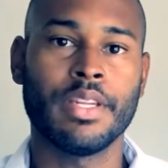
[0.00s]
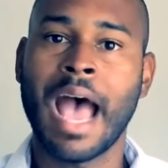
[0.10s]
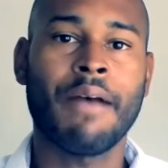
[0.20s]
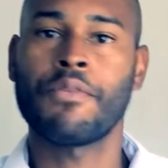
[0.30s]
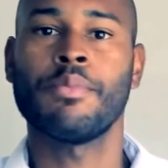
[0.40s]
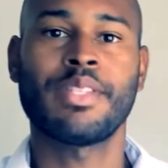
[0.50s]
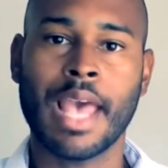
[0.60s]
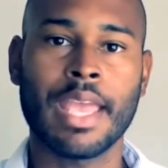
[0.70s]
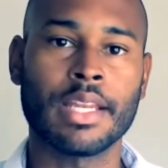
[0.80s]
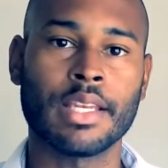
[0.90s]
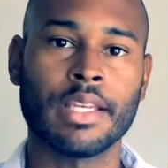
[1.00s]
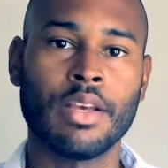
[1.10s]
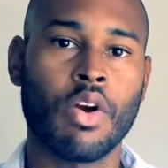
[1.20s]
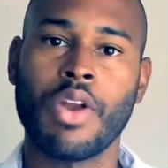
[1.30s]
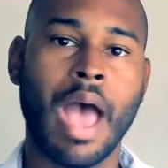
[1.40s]
not from Satan
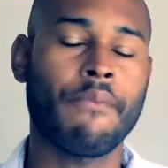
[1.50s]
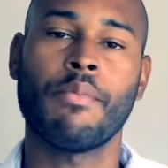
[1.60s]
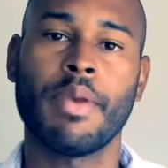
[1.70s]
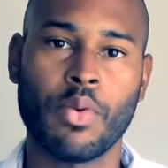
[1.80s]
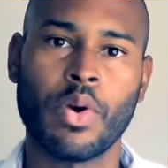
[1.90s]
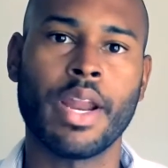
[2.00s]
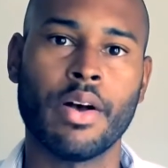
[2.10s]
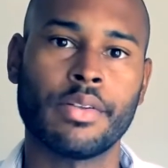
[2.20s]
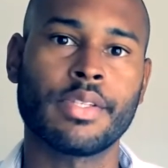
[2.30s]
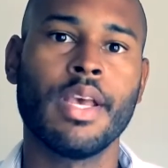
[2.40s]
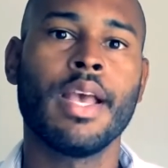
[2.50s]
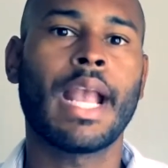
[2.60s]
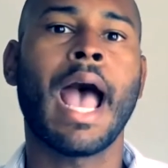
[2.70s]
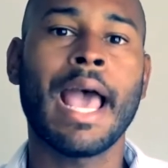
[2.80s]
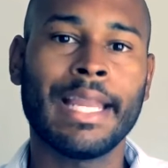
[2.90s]
or not from anyone else.
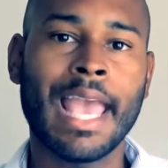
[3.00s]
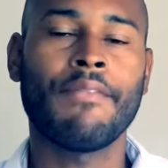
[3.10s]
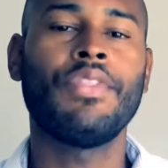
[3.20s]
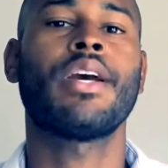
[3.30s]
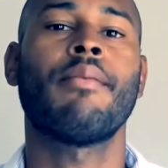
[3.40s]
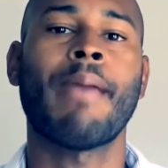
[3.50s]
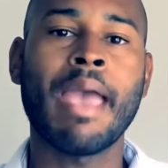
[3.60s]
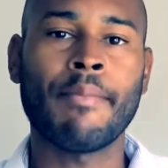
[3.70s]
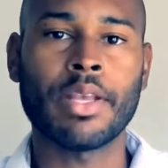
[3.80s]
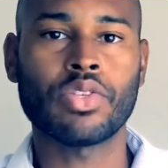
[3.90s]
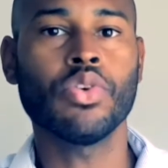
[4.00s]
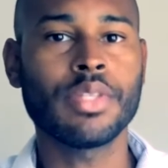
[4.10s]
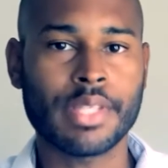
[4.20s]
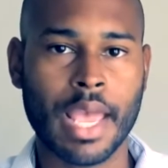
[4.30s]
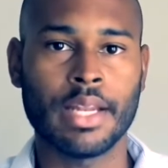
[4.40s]
God gave the commandment
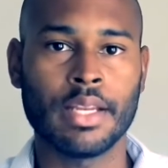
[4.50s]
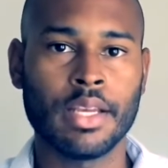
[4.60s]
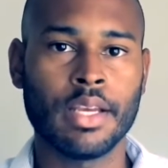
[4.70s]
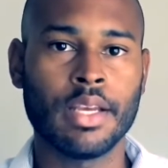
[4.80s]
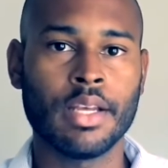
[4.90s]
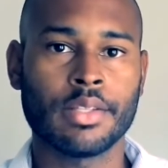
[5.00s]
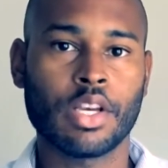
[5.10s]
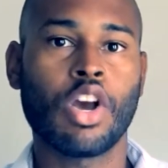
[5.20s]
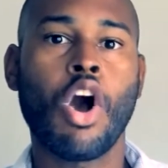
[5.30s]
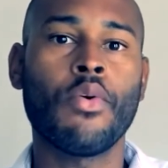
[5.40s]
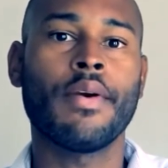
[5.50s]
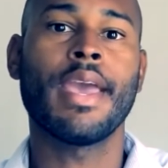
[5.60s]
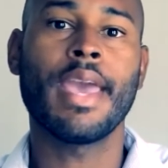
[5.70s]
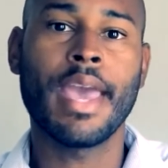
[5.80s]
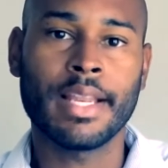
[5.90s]
to Satan to
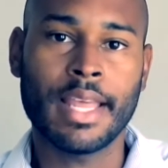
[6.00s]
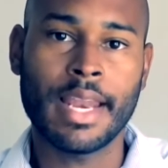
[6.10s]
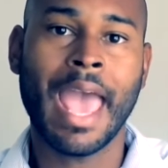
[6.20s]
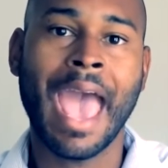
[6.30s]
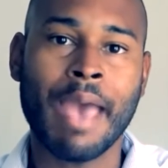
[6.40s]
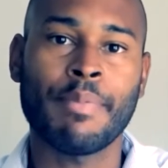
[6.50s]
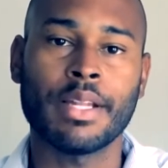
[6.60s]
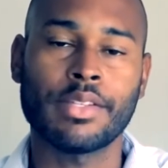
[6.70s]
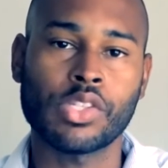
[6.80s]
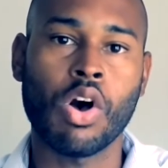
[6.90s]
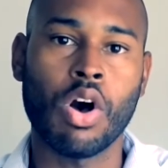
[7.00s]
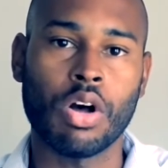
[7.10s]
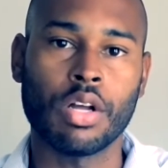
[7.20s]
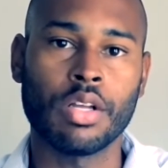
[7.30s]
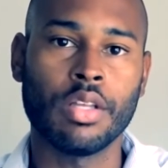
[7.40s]
go and inhabit
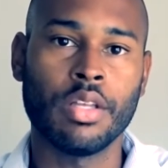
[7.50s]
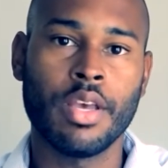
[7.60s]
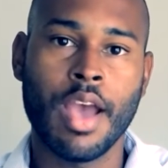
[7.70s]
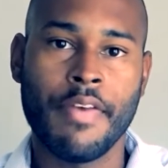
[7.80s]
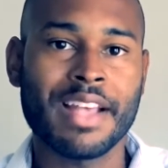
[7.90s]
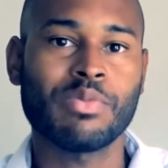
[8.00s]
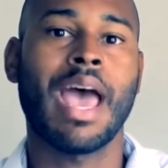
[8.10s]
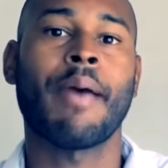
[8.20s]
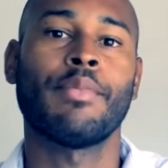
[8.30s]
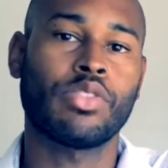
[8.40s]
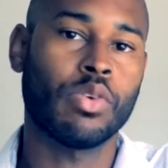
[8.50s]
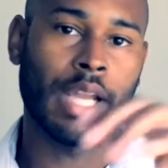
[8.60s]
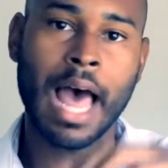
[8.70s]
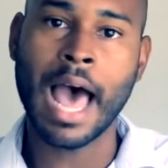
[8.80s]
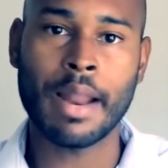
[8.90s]
Saul. And that's what happens
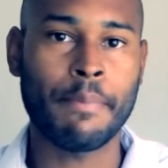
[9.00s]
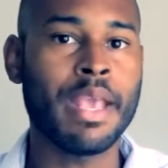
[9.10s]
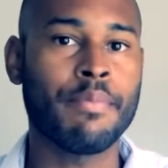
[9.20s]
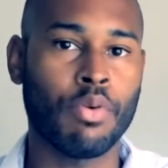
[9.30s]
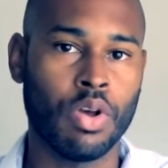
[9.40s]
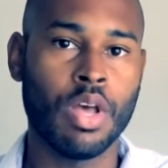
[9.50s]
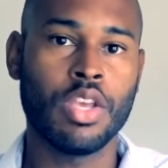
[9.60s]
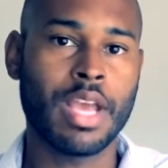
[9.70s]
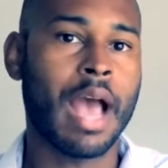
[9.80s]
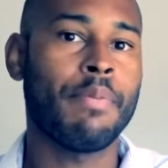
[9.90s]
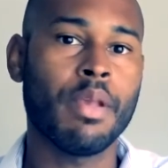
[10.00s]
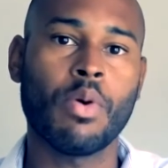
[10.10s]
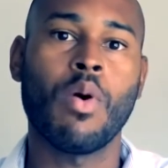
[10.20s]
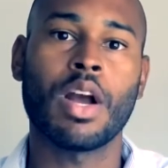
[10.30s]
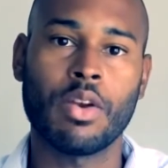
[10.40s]
to a lot of people. You got
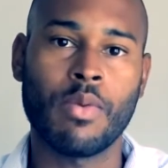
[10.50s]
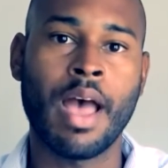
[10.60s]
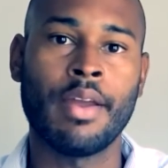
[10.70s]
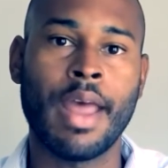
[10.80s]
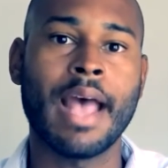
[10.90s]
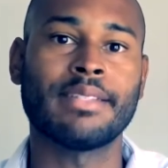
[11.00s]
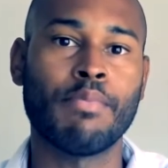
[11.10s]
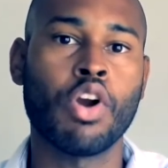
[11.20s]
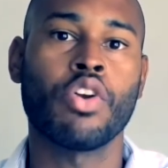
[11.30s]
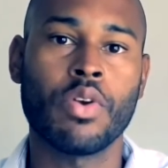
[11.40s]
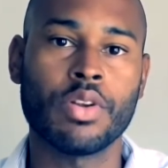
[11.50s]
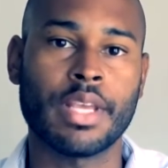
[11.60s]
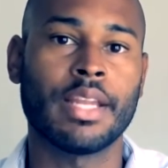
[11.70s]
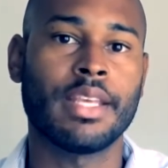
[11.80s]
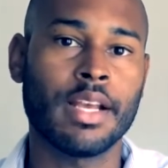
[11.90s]
people walking around as
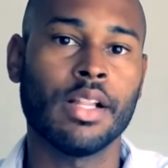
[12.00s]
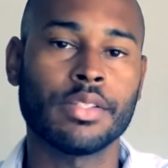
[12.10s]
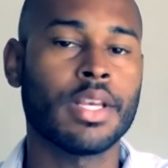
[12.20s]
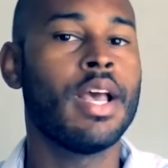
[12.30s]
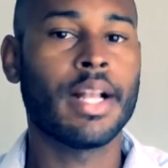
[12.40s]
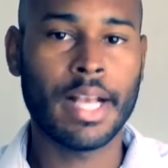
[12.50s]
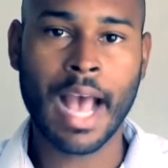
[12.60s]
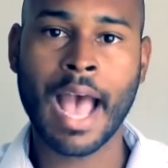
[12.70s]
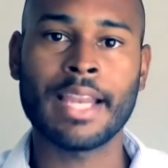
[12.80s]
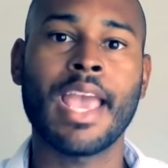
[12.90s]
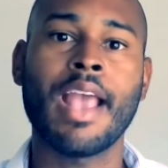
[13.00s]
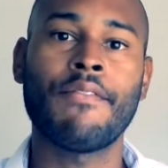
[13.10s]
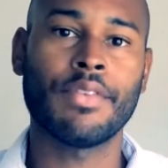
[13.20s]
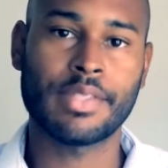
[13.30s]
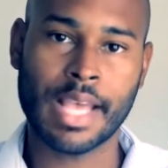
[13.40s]
murderers and killers. God
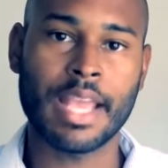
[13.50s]
gave